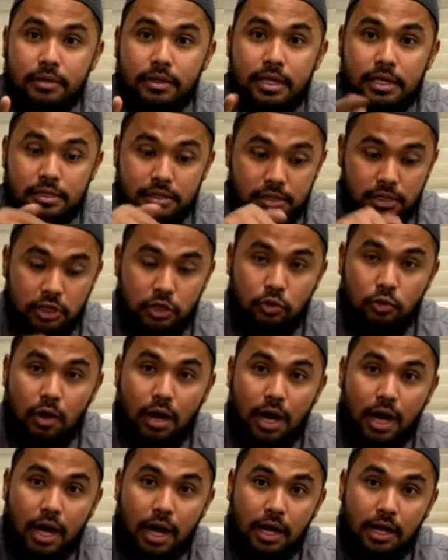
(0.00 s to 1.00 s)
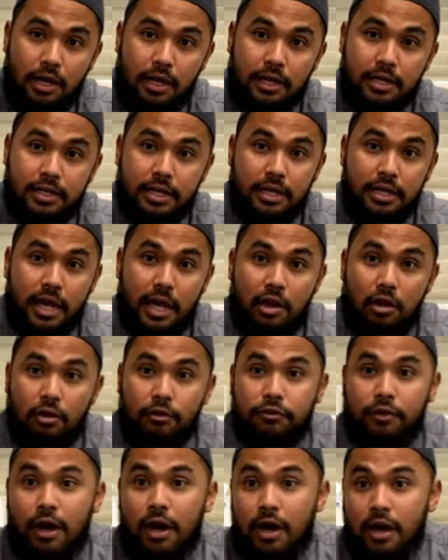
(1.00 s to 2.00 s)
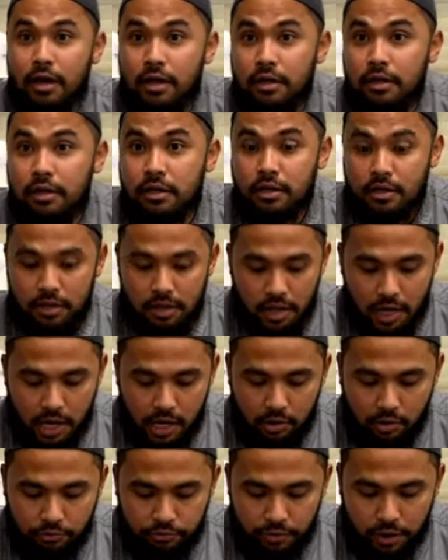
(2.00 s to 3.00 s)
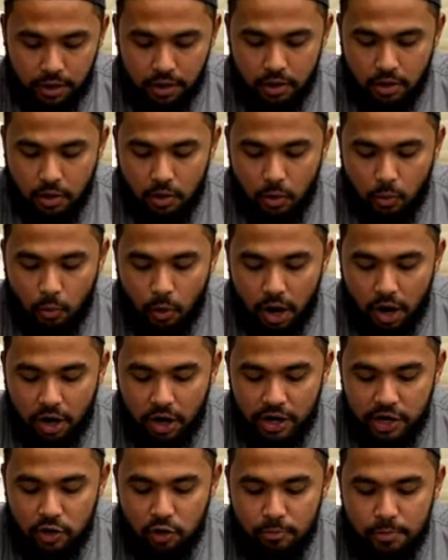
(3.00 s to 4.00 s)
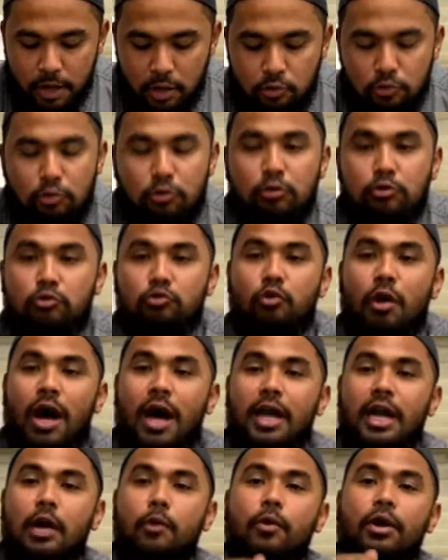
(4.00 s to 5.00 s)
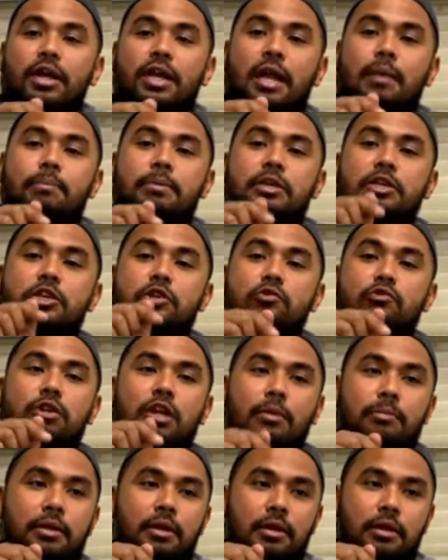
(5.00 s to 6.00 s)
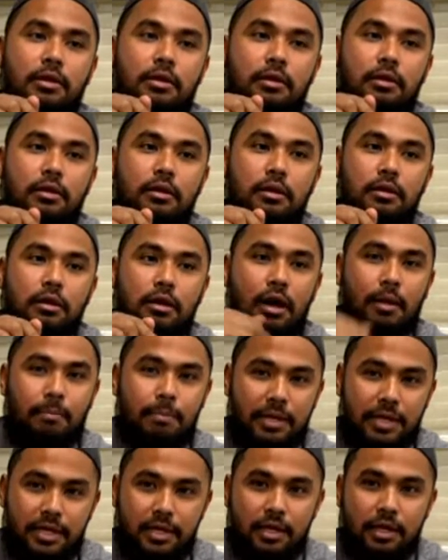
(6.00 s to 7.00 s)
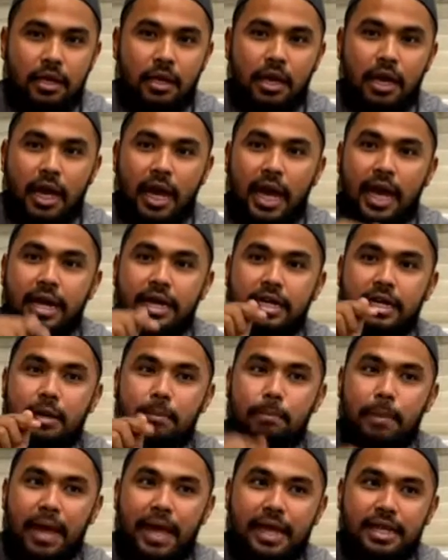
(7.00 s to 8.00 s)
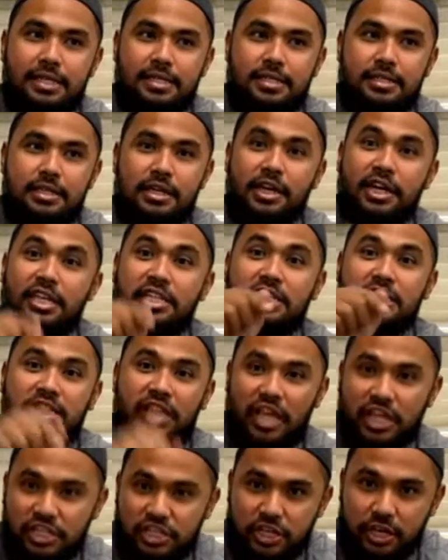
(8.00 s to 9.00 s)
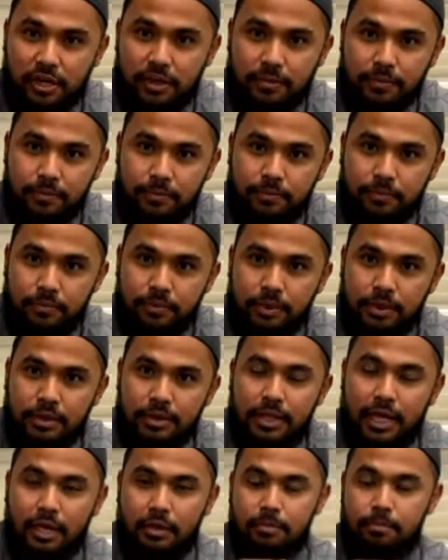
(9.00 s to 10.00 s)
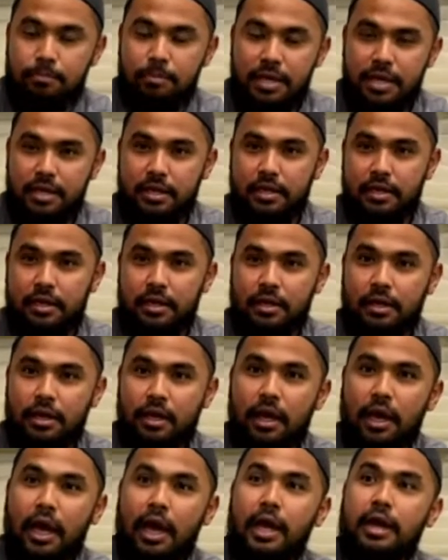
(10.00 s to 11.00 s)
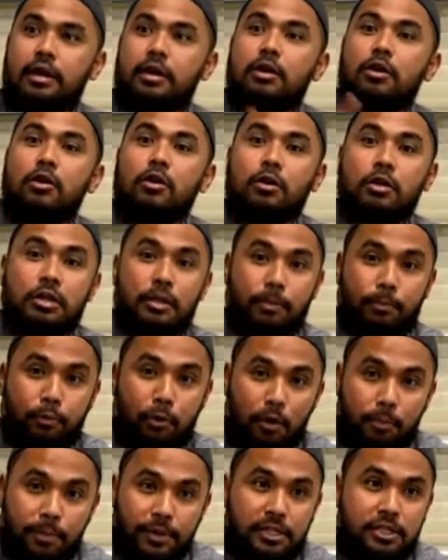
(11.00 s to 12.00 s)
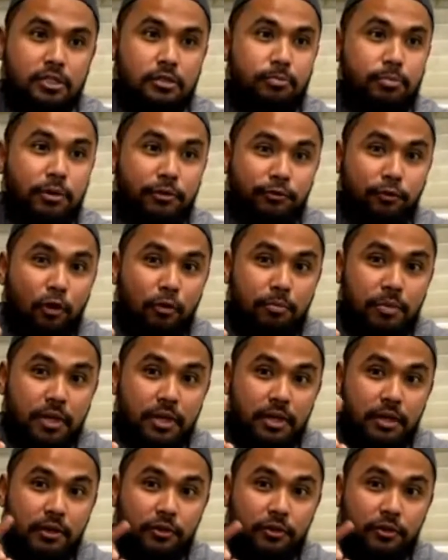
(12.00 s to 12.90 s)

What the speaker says: is the dua at the day of Arafah. Wa khairu ma qultu ana wan nabiyyuna min qabli, and the best recitation that me and the prophets before me